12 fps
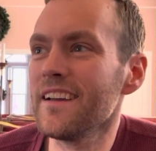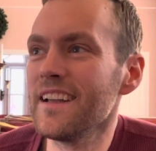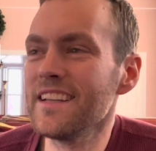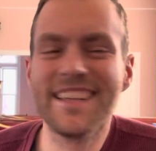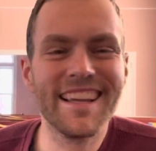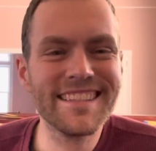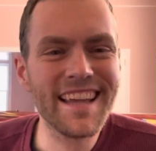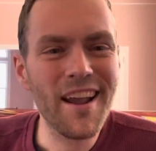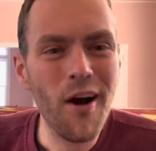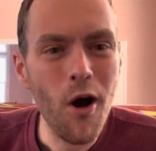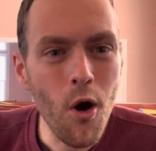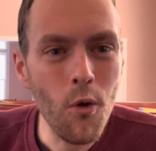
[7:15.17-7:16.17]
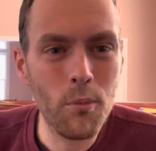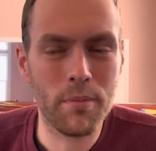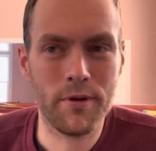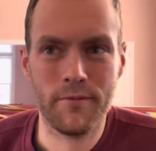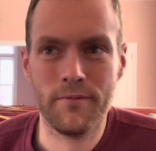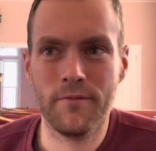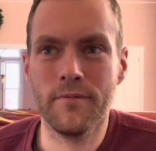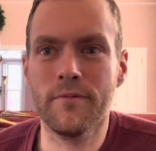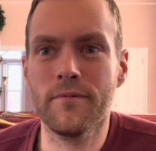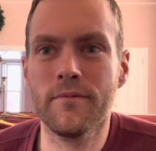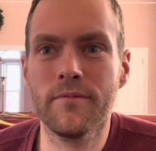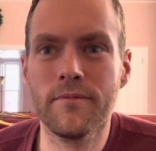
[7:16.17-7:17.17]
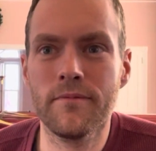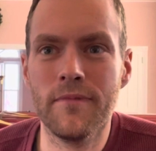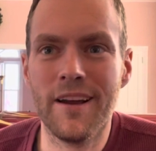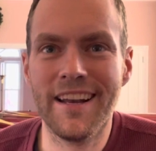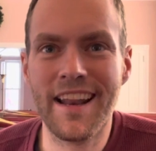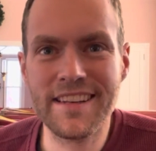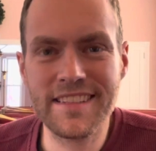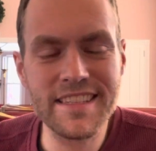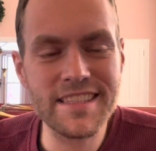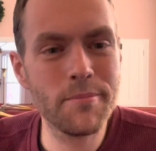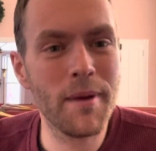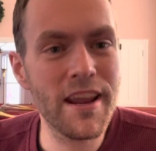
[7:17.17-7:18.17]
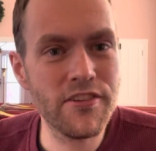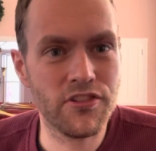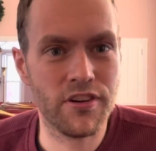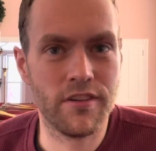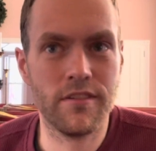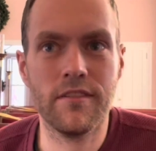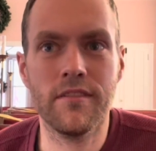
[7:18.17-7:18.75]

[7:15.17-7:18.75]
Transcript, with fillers: is, is a hope, an anticipation